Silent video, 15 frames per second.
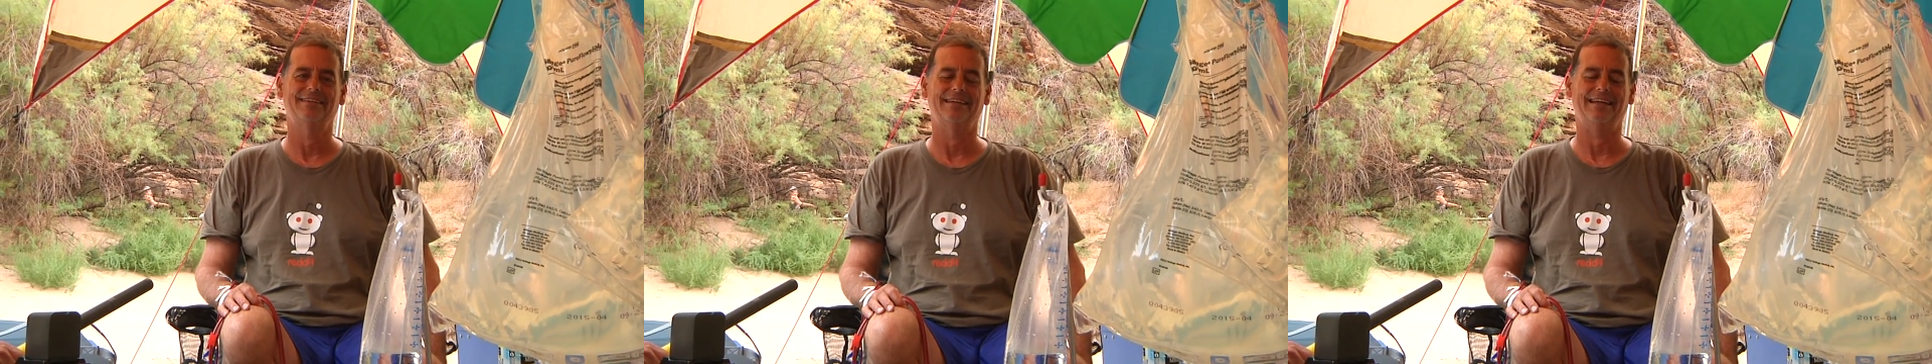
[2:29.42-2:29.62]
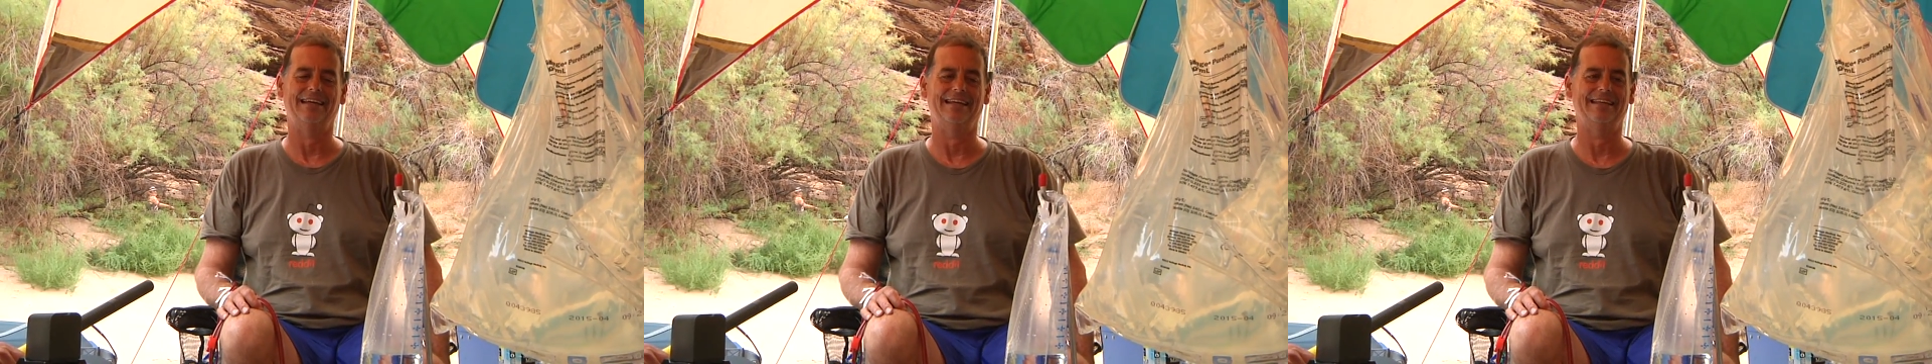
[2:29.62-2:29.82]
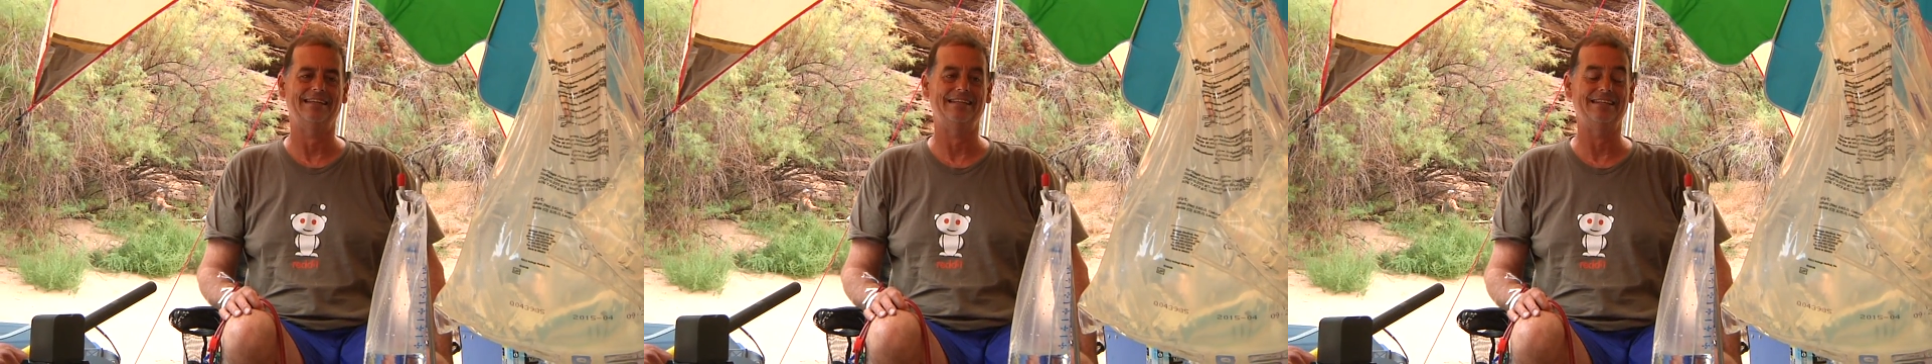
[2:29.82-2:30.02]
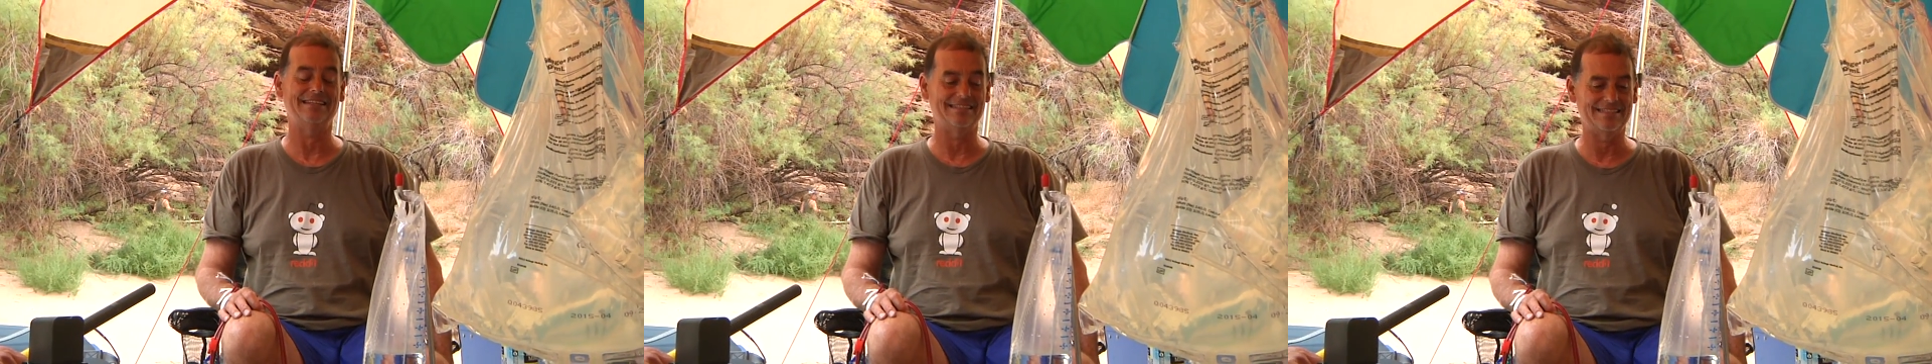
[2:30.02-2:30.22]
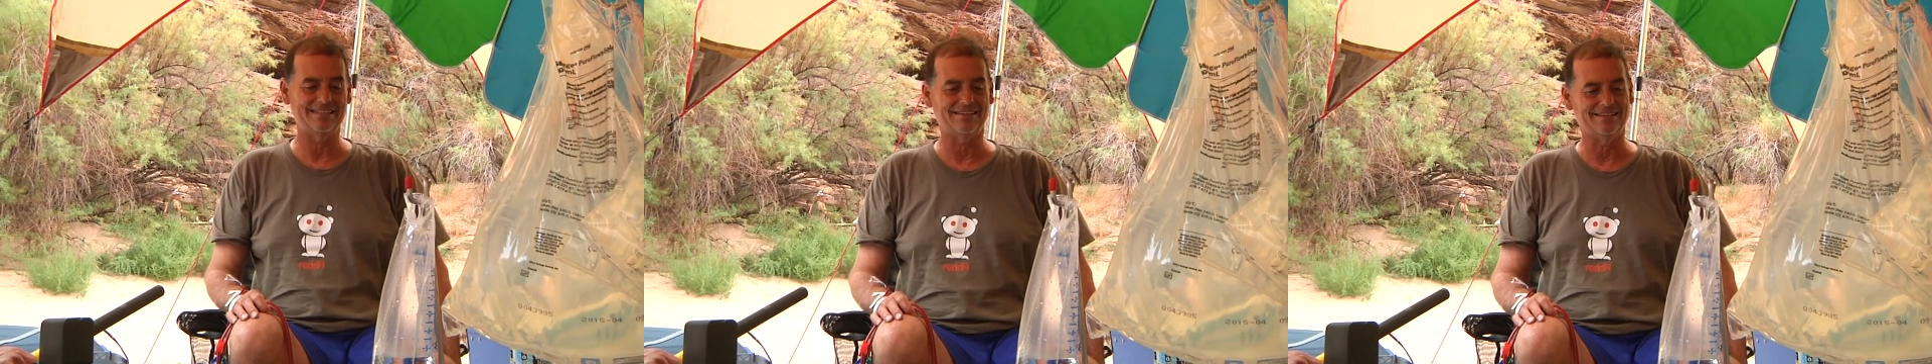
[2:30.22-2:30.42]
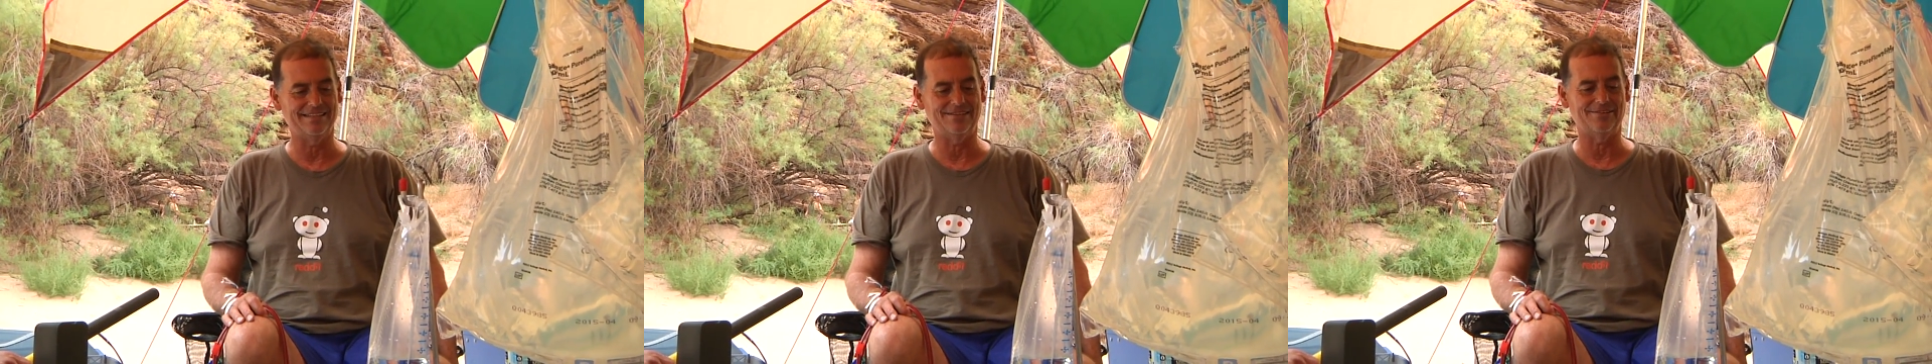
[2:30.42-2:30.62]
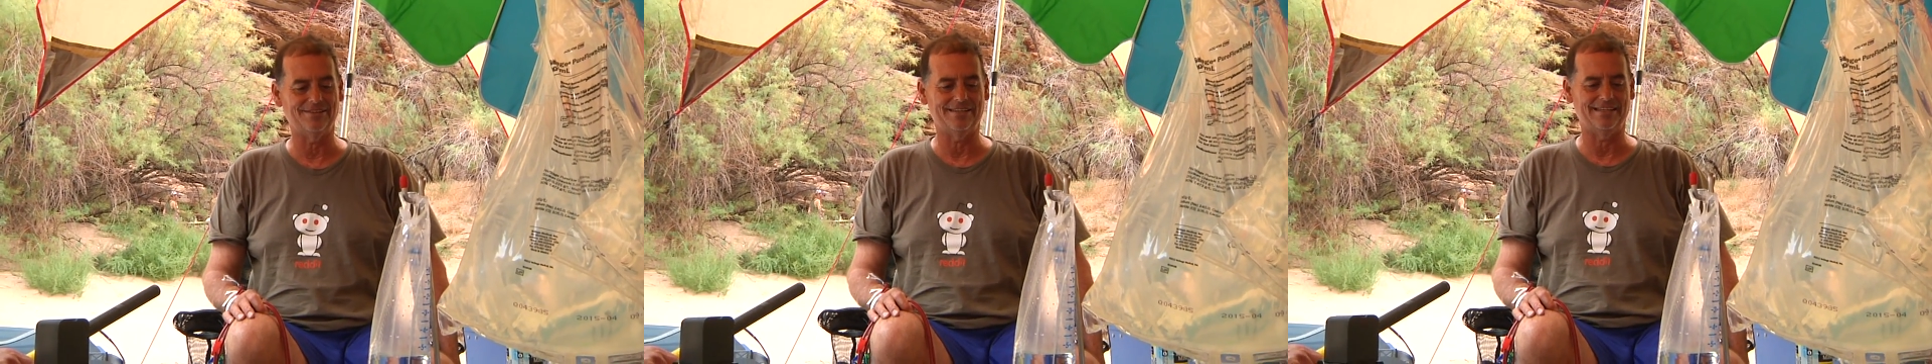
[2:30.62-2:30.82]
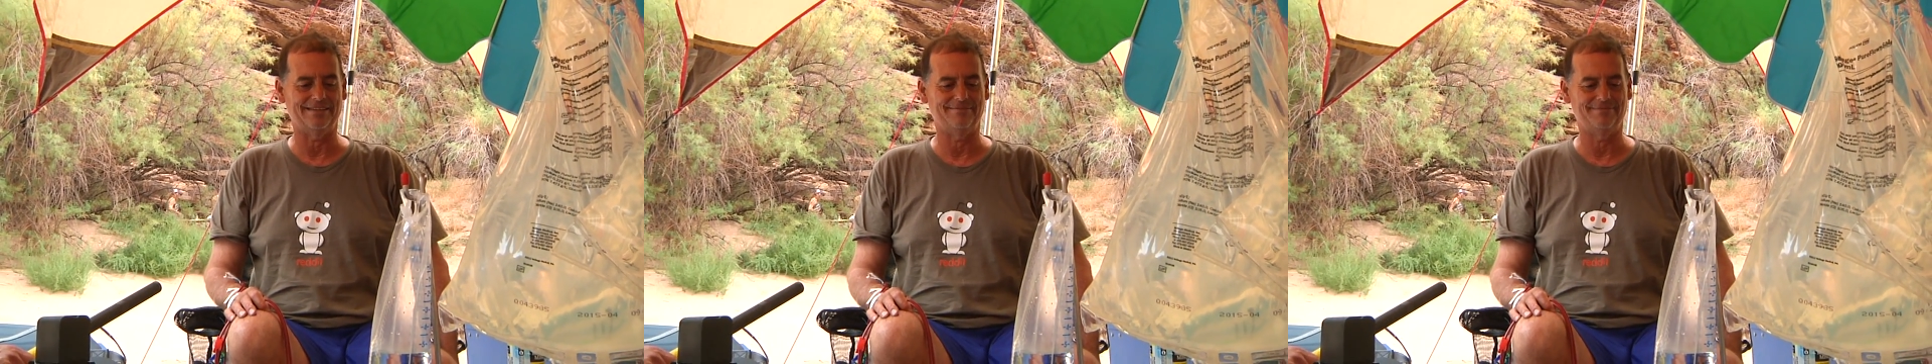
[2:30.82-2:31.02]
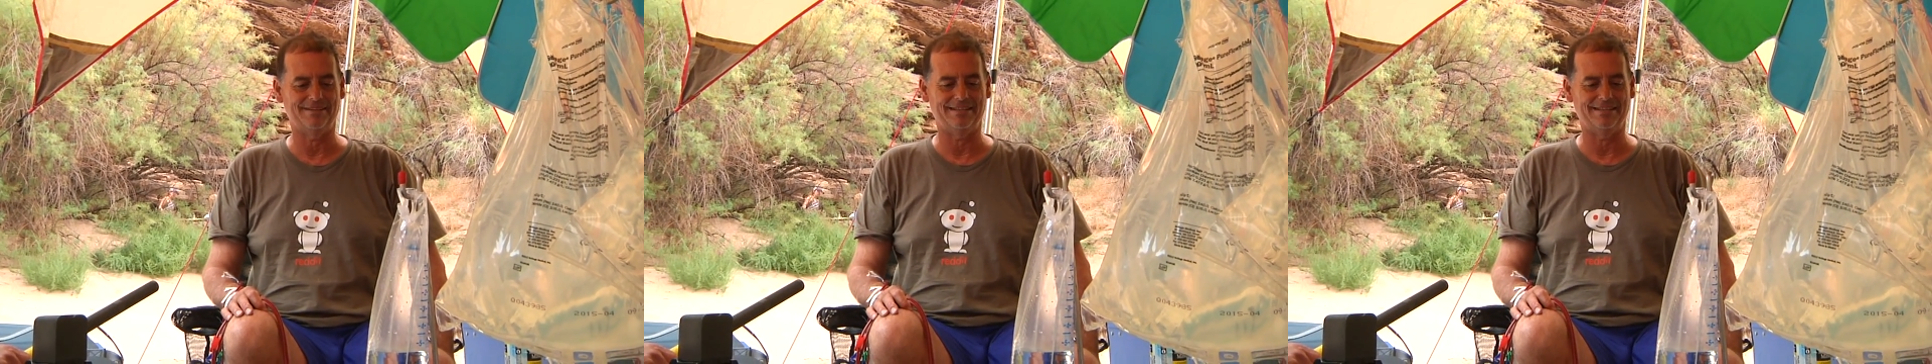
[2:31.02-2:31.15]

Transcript: and you can still deal with it.